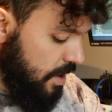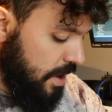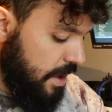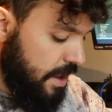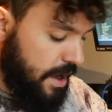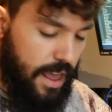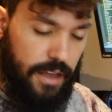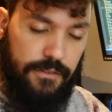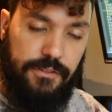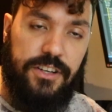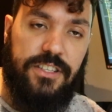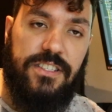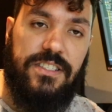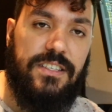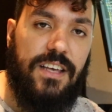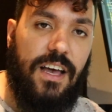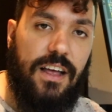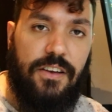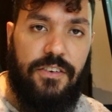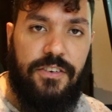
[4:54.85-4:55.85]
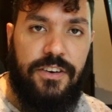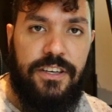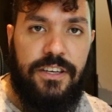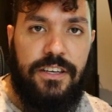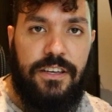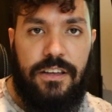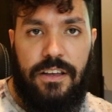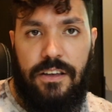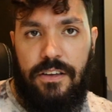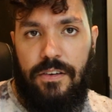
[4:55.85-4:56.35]
and average
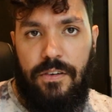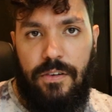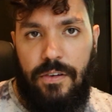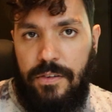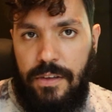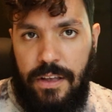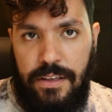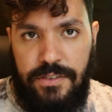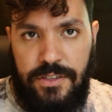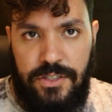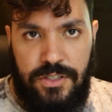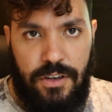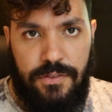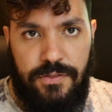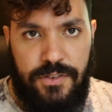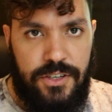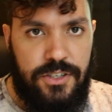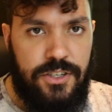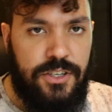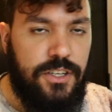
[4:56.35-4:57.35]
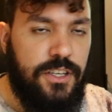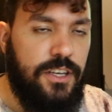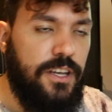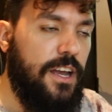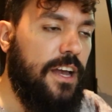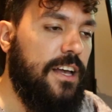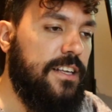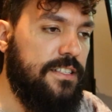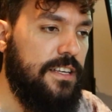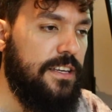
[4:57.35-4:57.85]
salary as a software
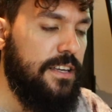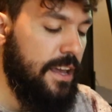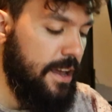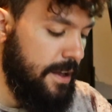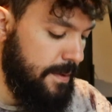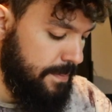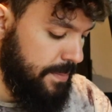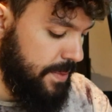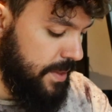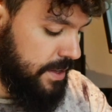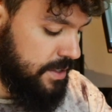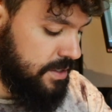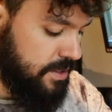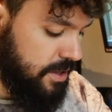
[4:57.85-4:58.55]
engineer as I am. That's